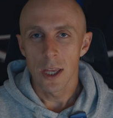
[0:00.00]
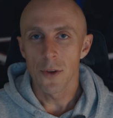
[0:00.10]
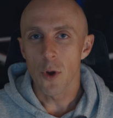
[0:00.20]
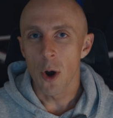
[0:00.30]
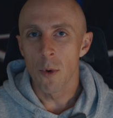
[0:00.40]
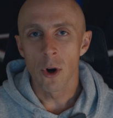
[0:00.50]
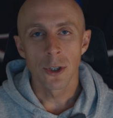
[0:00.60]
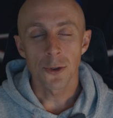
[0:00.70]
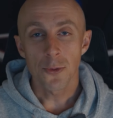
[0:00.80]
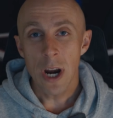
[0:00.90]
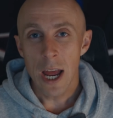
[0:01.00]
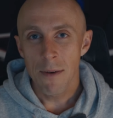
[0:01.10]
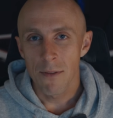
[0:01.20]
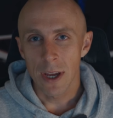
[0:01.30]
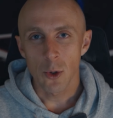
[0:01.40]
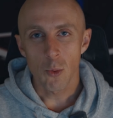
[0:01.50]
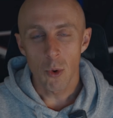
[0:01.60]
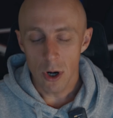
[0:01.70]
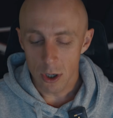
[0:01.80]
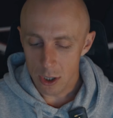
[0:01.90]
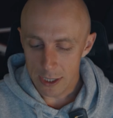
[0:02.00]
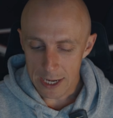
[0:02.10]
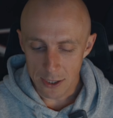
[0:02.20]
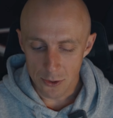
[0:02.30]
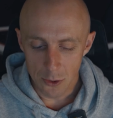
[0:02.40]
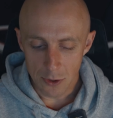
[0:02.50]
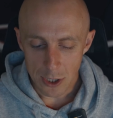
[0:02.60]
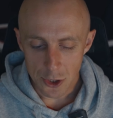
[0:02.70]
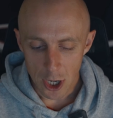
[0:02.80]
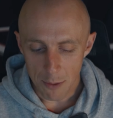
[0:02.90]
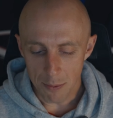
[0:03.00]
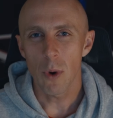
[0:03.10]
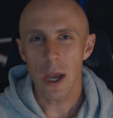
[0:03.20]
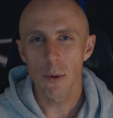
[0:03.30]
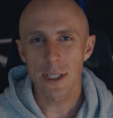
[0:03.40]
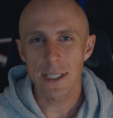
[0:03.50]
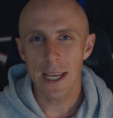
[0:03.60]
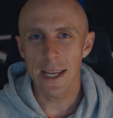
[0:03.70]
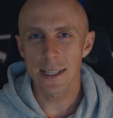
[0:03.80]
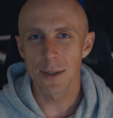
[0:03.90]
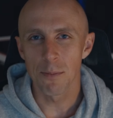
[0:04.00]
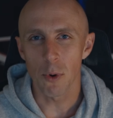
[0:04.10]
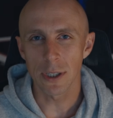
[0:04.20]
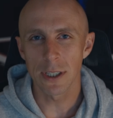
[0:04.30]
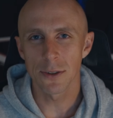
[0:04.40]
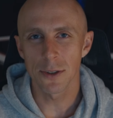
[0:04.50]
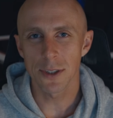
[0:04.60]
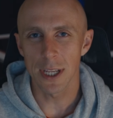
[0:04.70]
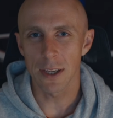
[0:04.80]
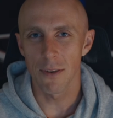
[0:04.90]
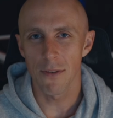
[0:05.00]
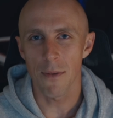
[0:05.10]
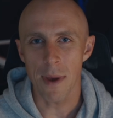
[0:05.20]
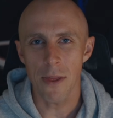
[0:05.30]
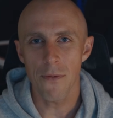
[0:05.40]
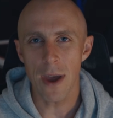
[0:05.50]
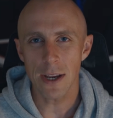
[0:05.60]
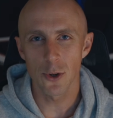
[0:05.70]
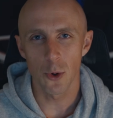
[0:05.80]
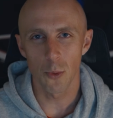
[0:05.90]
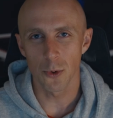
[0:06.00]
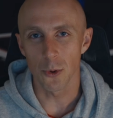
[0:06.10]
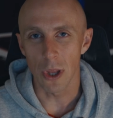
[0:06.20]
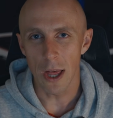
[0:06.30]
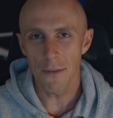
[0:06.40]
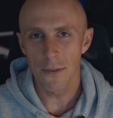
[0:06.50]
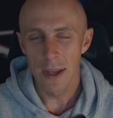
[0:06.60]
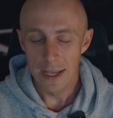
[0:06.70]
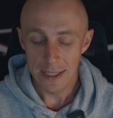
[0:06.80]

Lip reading: If you're more into SRAM, then Quark can do the job. Why I would say it's important to stick with a manufacturer you love?